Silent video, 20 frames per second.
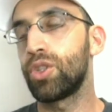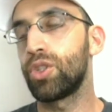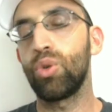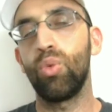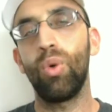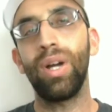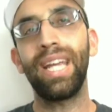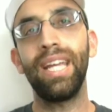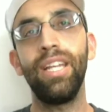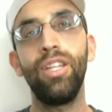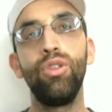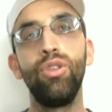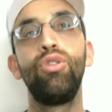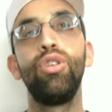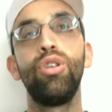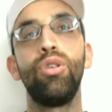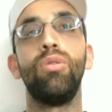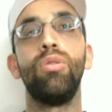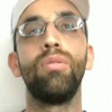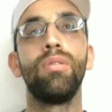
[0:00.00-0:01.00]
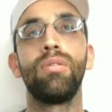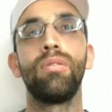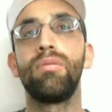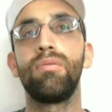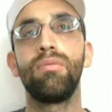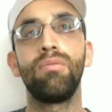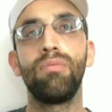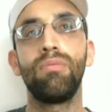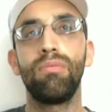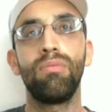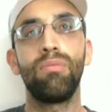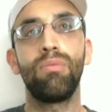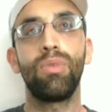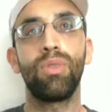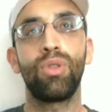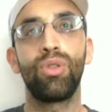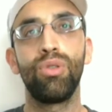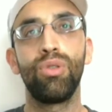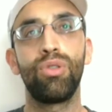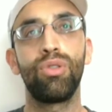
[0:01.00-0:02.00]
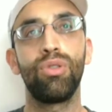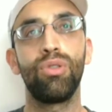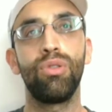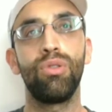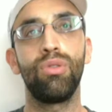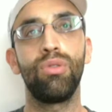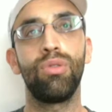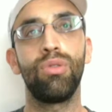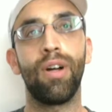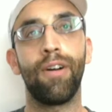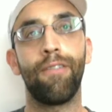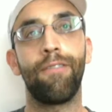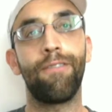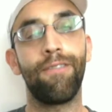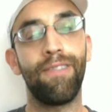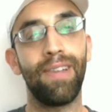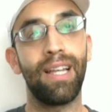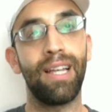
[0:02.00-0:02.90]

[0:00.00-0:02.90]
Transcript: So what can you do to